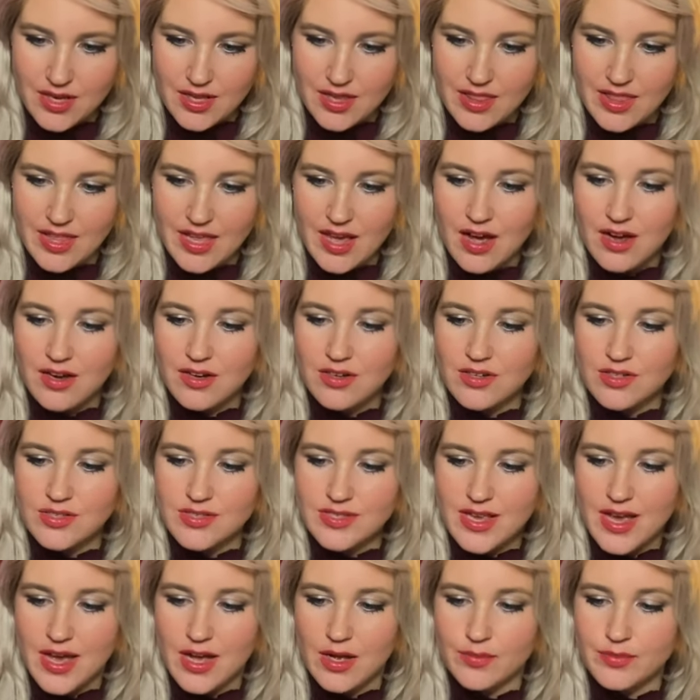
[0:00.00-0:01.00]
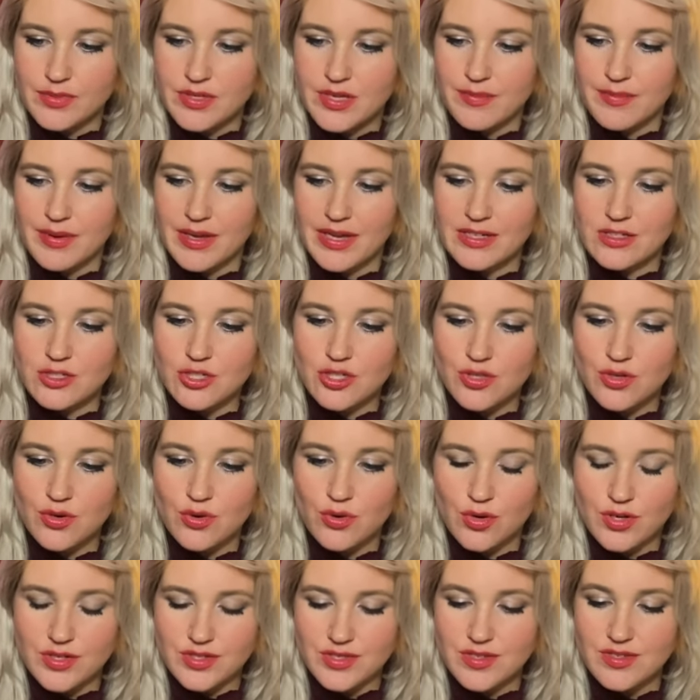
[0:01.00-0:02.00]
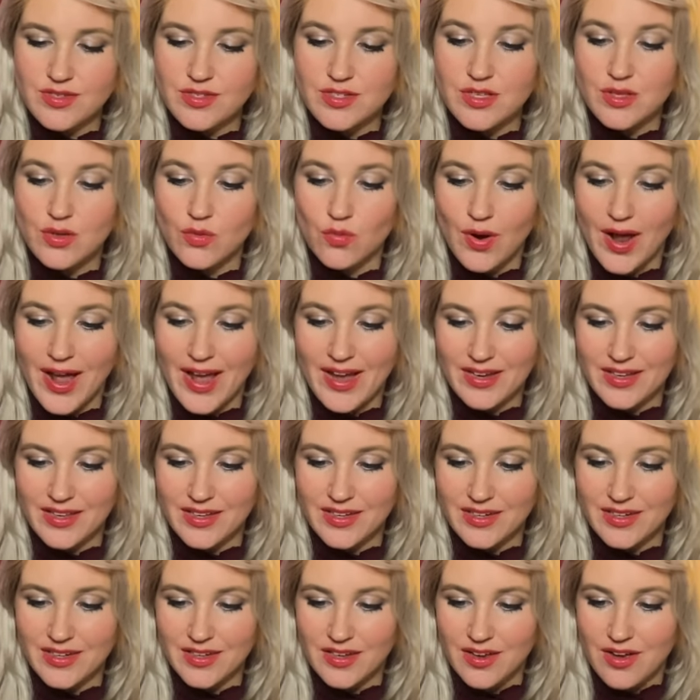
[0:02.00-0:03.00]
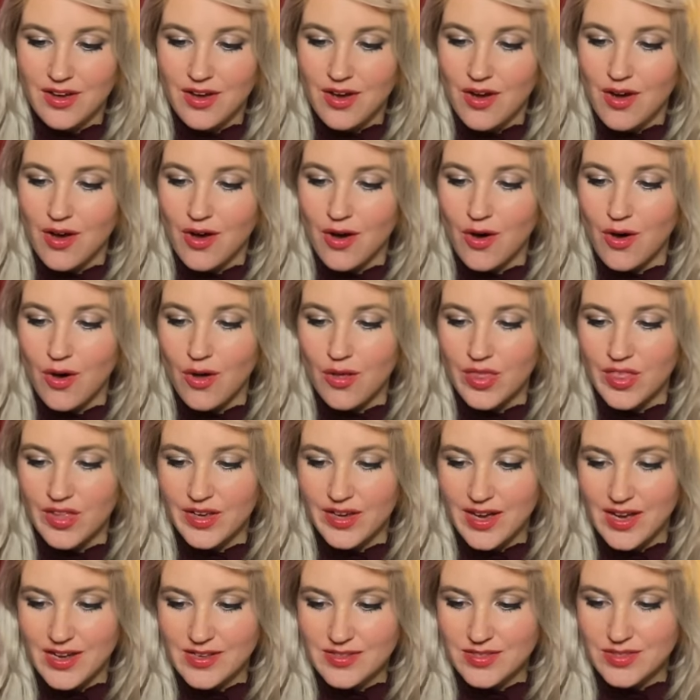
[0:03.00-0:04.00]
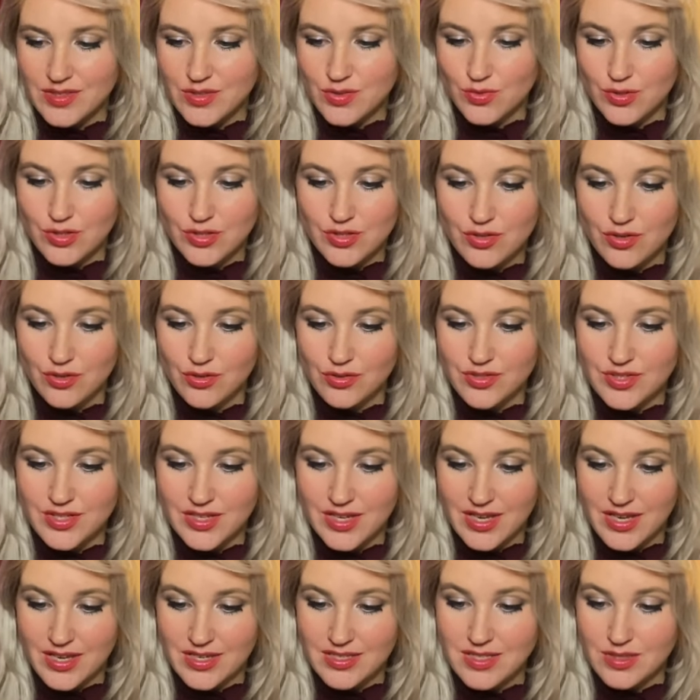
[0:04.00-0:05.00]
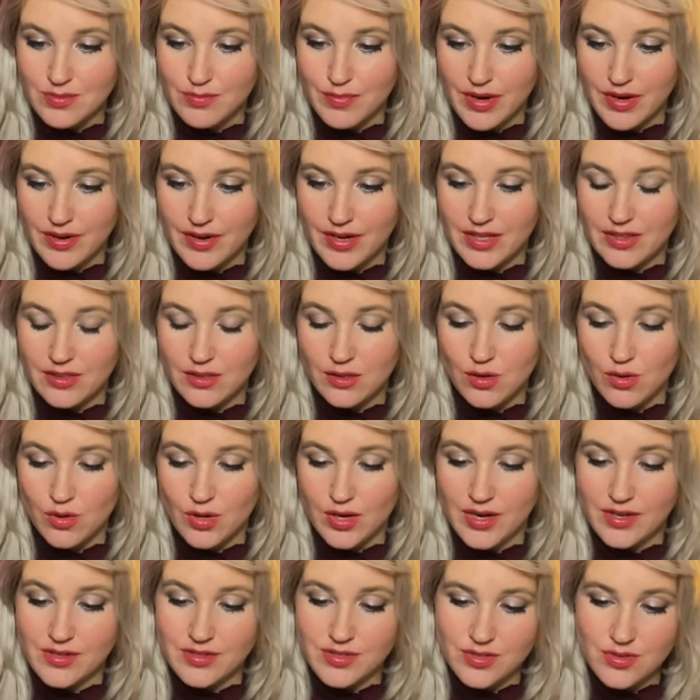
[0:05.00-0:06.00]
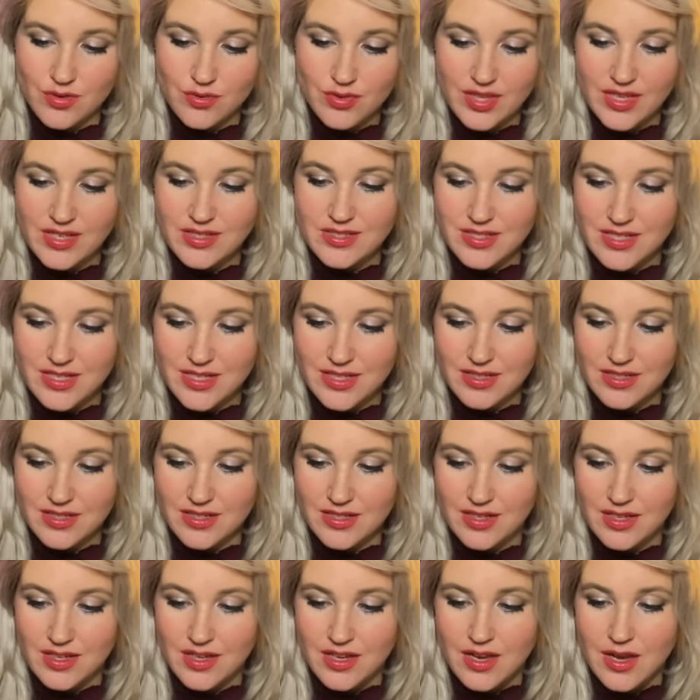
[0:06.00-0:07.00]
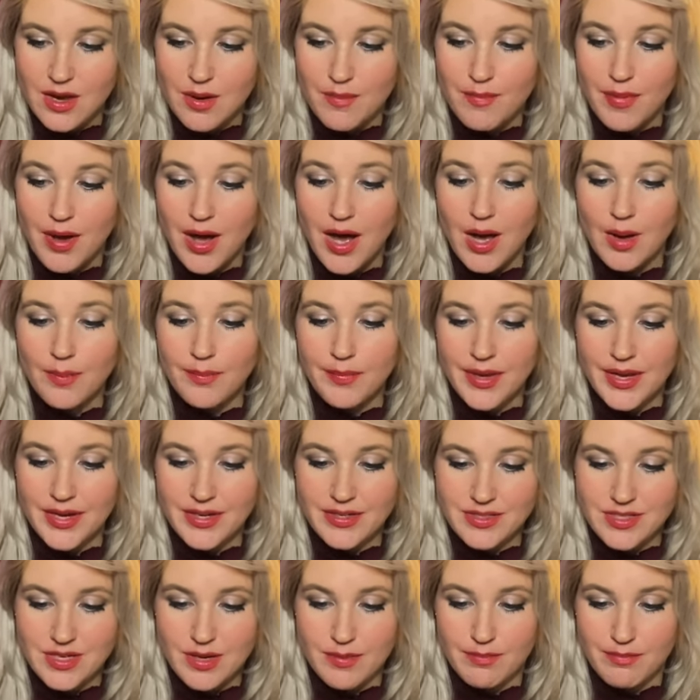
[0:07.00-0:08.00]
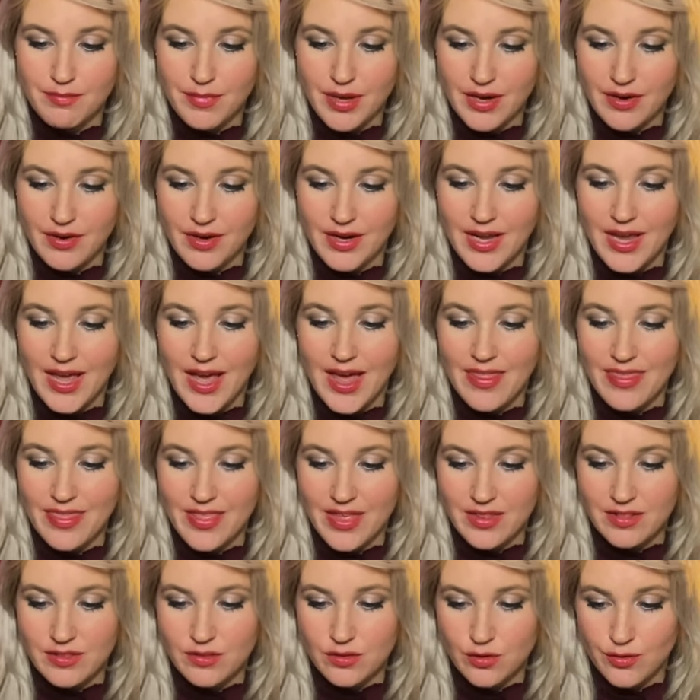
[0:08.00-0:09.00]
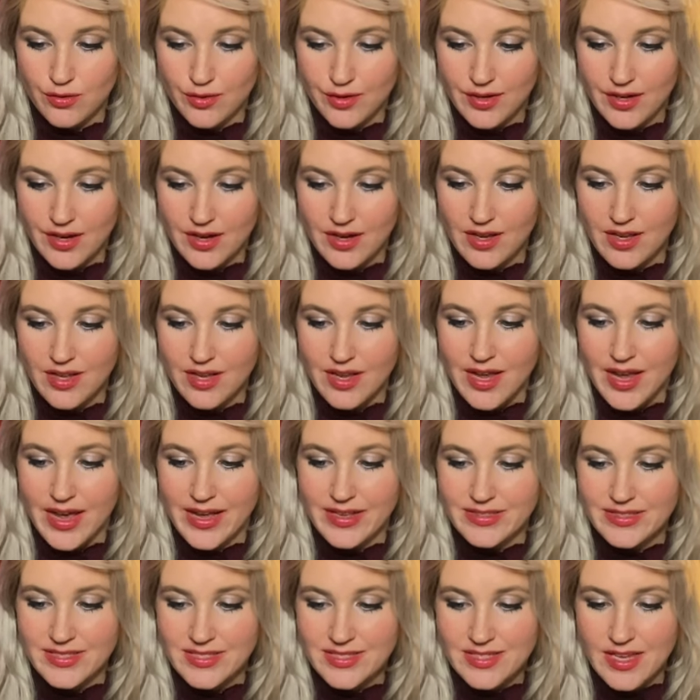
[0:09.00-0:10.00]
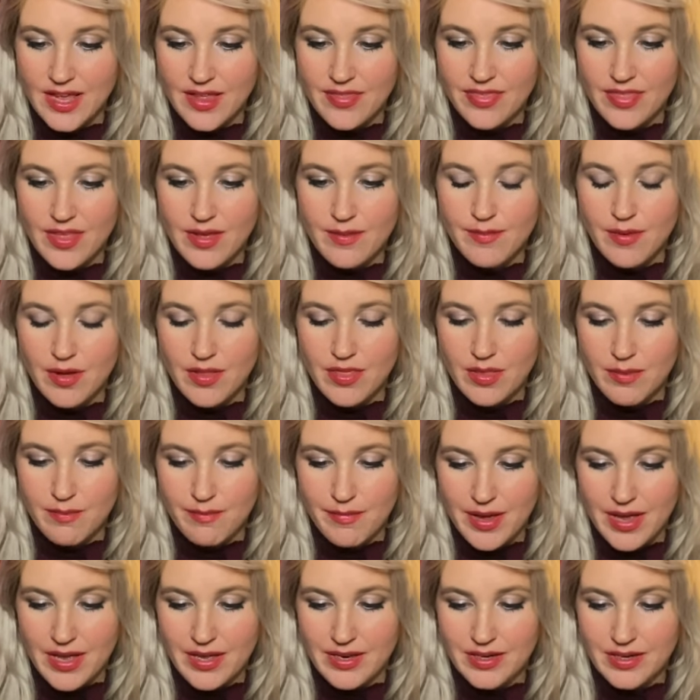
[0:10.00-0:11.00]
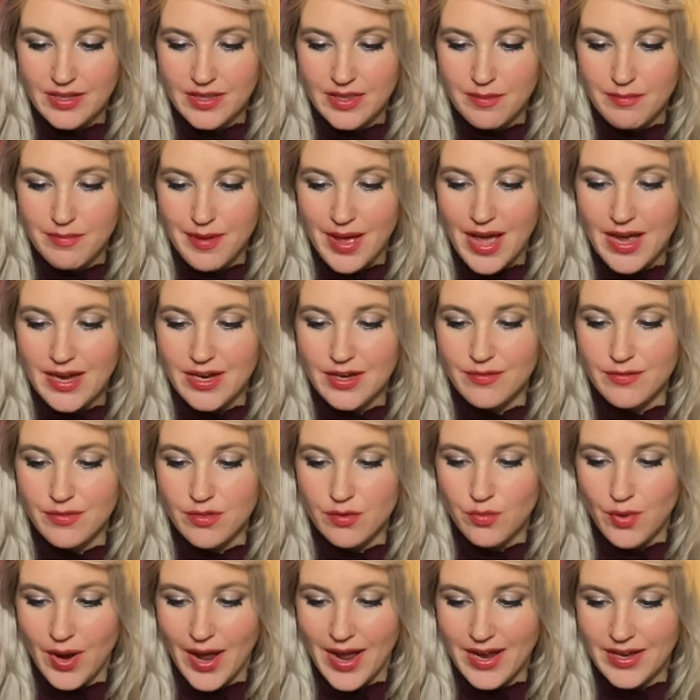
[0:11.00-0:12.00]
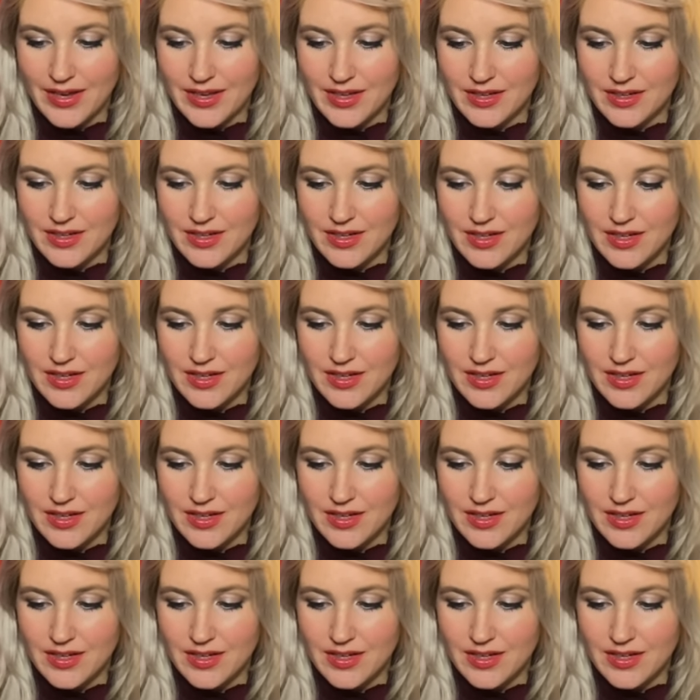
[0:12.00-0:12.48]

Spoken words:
The uncles helped him hitch the horses to the wagon. All the cousins were told to kiss Mary and Laura, so they did. Pa picked up Mary and then Laura and set them on the bed in the back of the wagon.